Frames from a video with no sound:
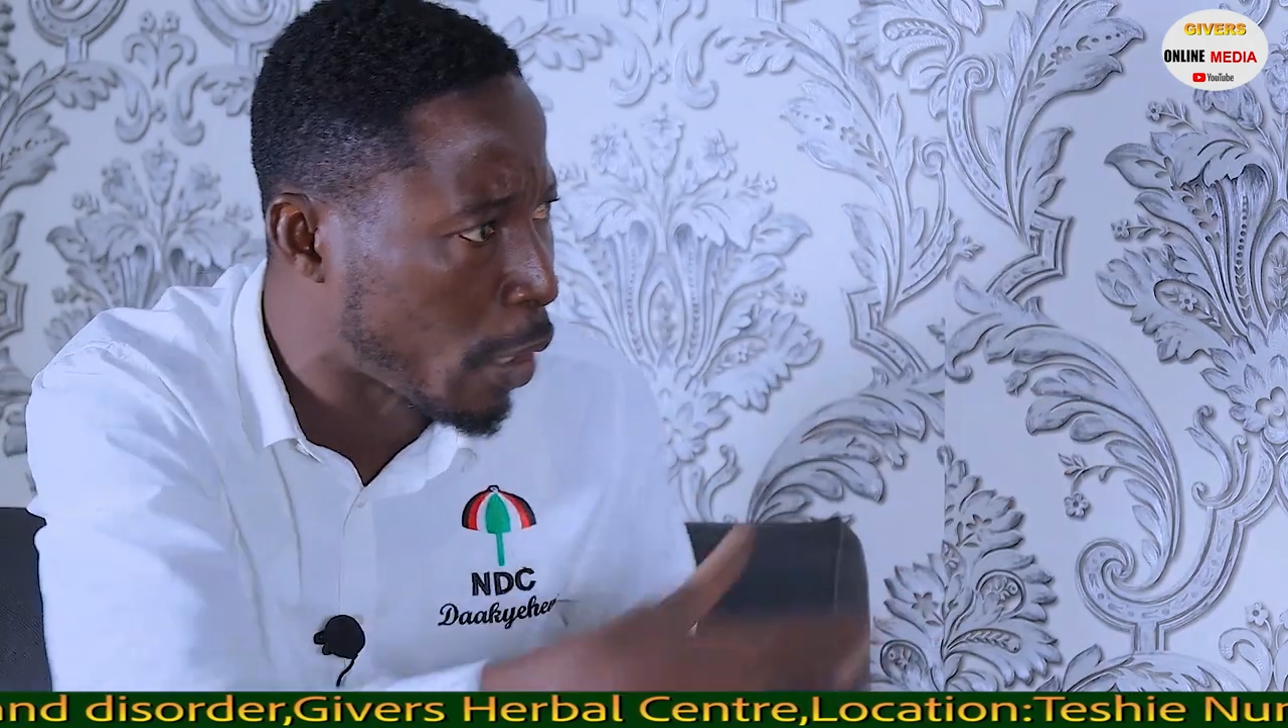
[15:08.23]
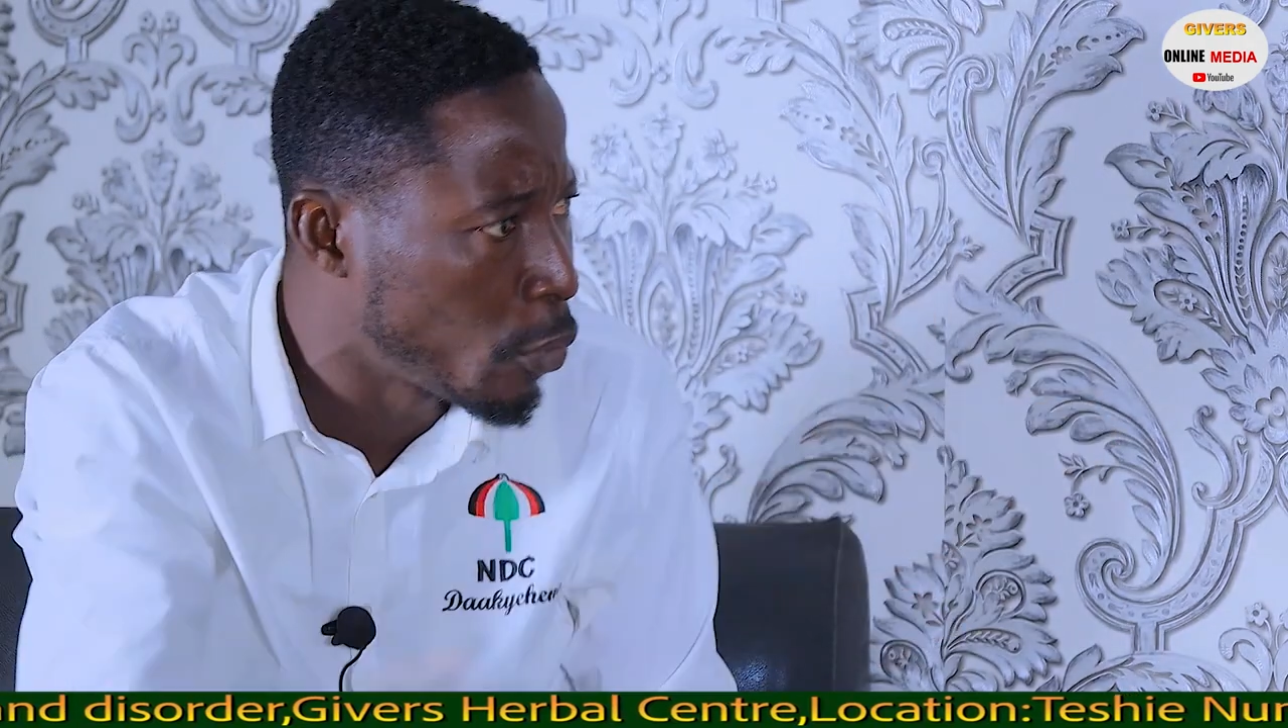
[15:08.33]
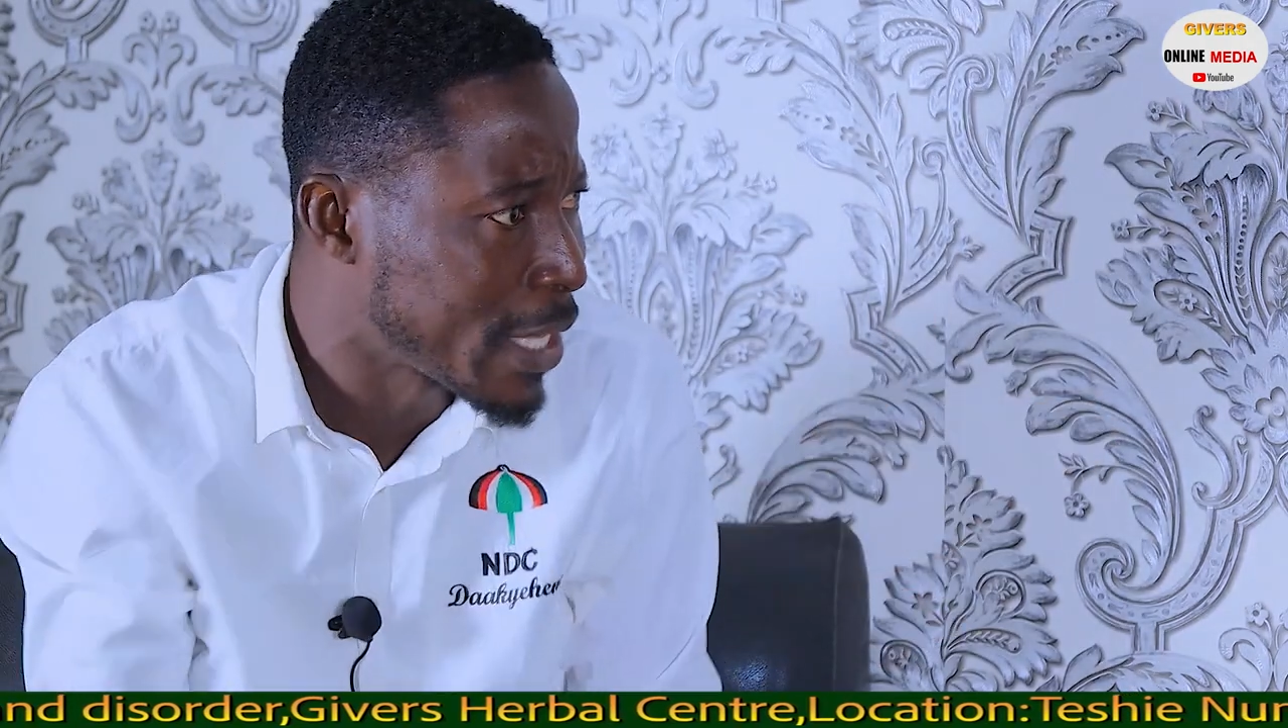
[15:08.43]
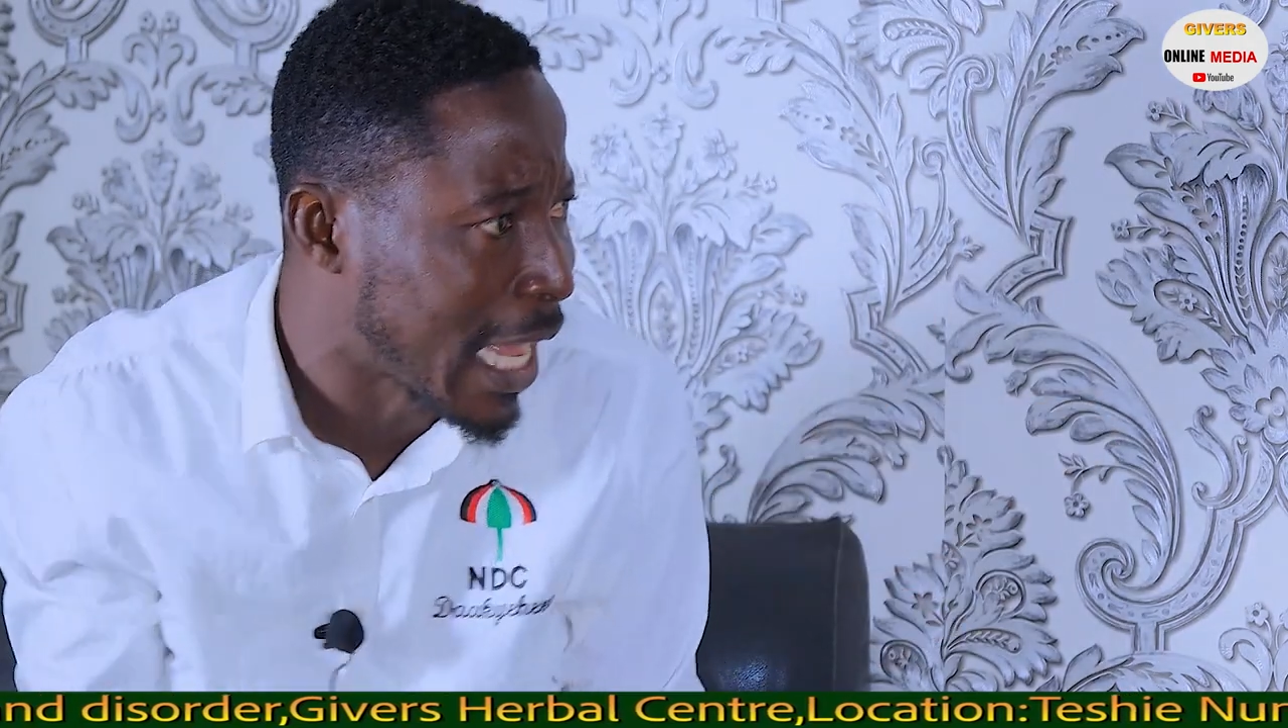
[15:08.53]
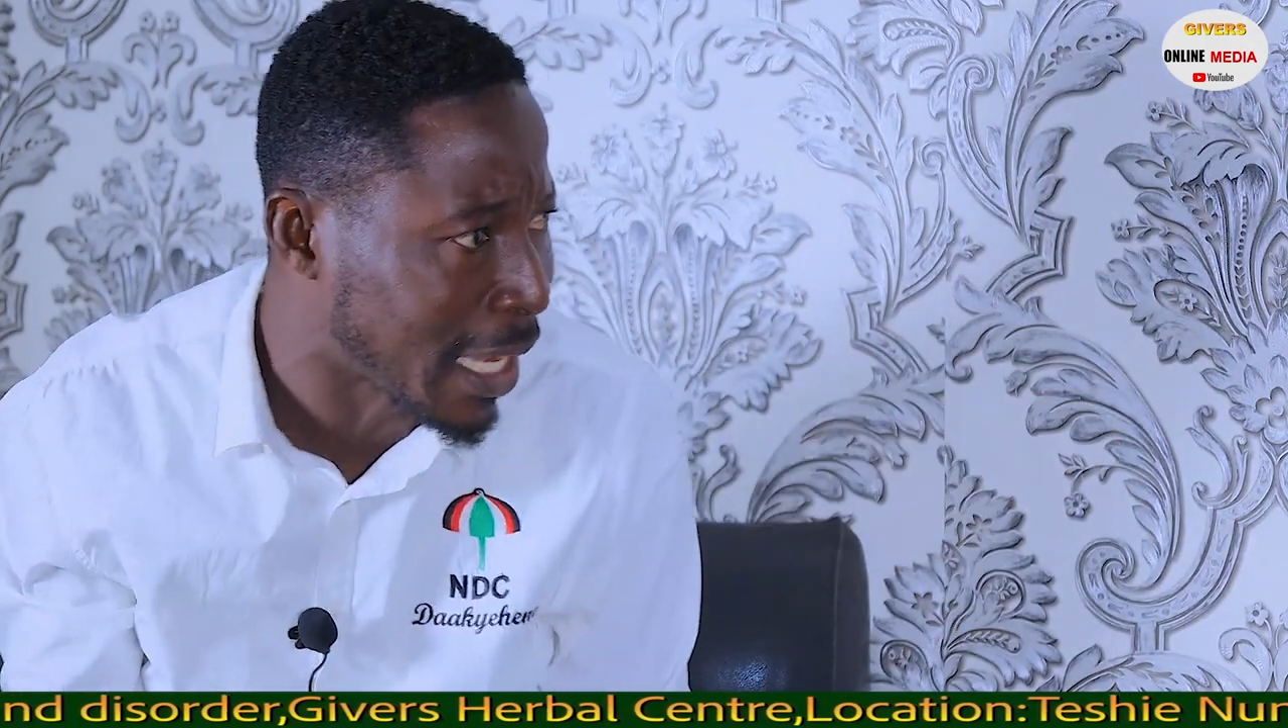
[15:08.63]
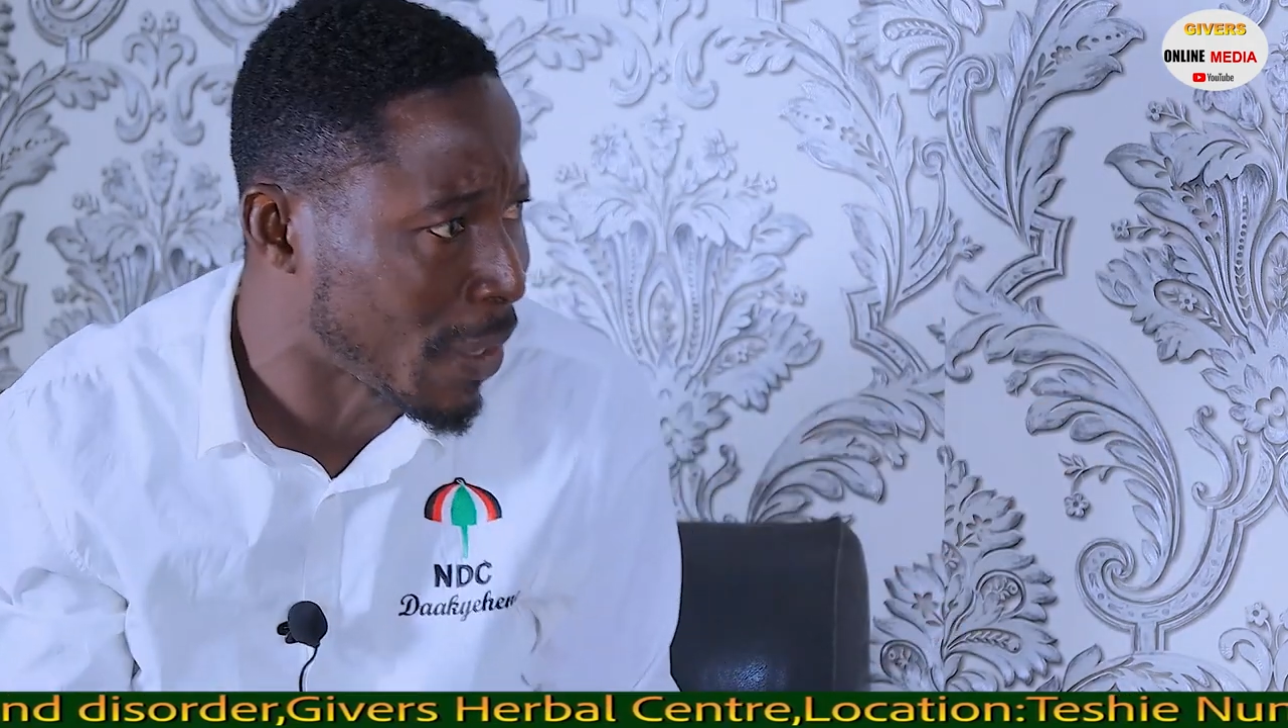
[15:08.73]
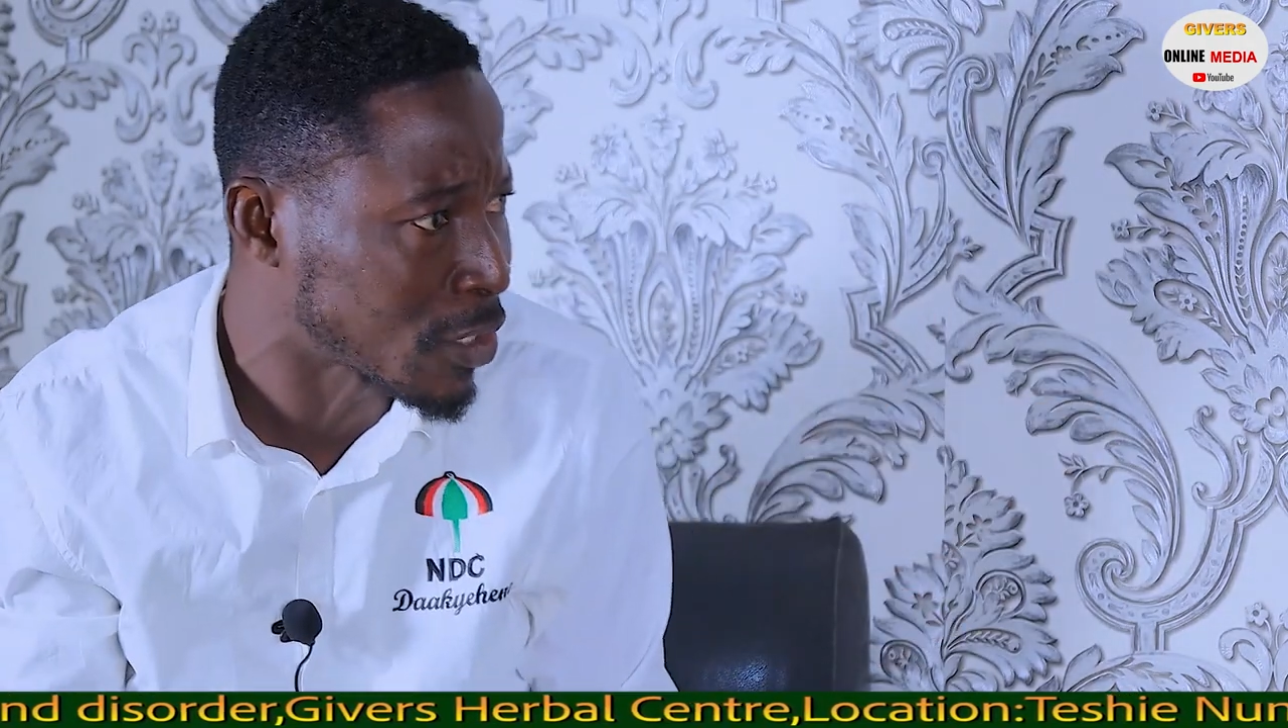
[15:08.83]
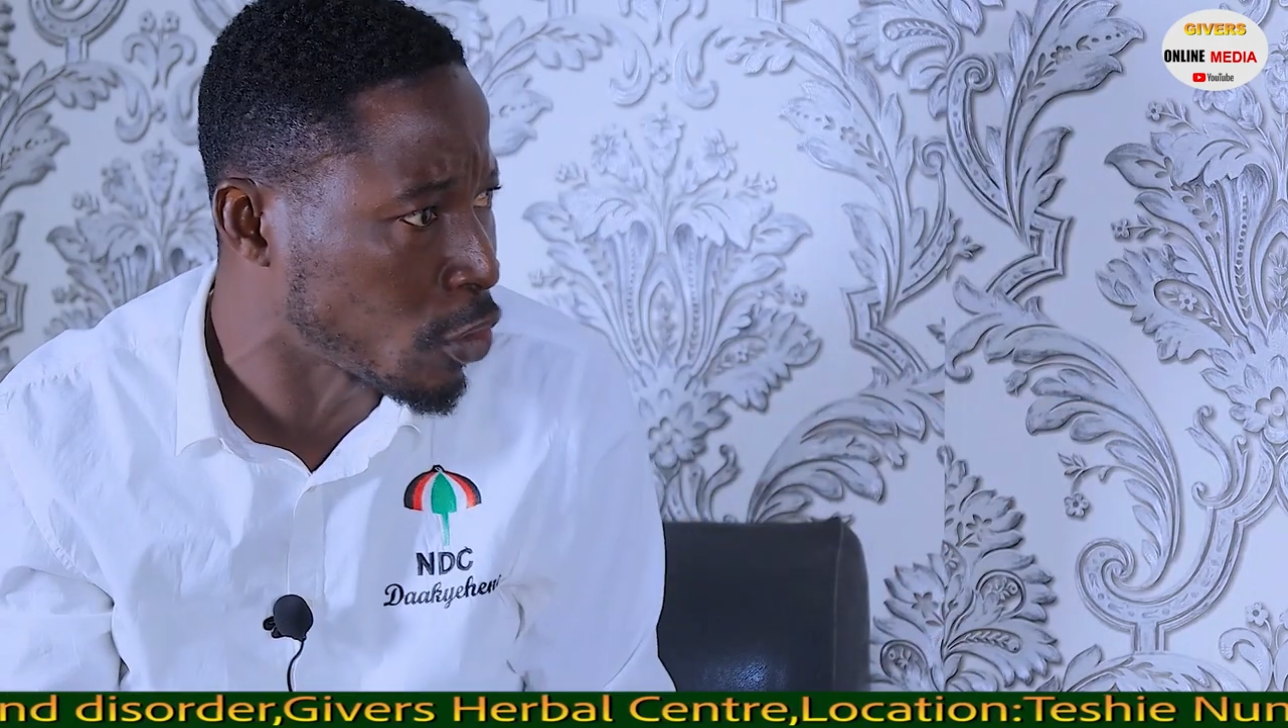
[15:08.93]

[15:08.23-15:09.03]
owing your allowance